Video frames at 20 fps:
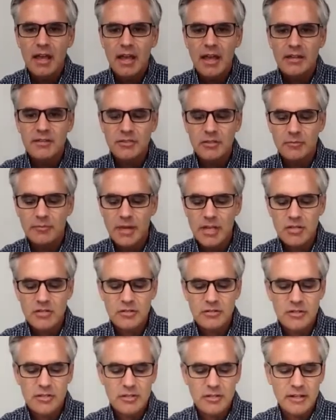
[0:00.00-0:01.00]
And so make
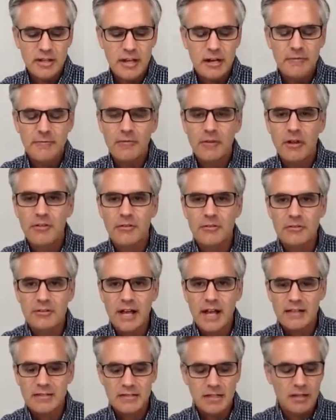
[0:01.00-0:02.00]
sure that you're careful on those
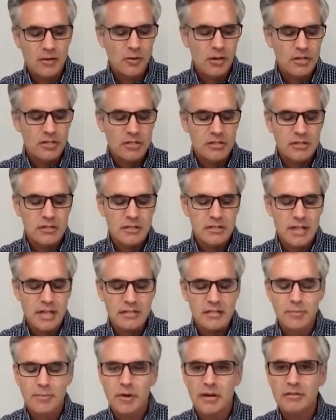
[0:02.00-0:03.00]
last 10 questions, because
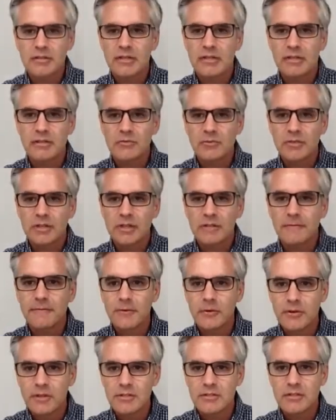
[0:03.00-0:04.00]
that's the part that it's really going to
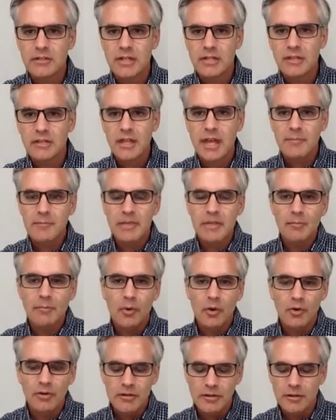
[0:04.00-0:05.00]
focus and be the
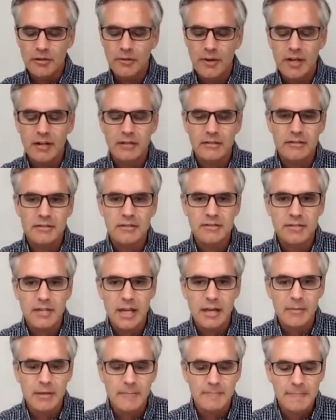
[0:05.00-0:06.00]
bulk of your grade on this
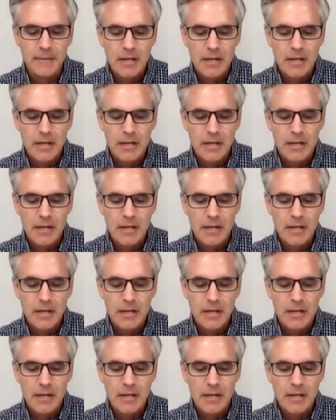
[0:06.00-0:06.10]
assignment.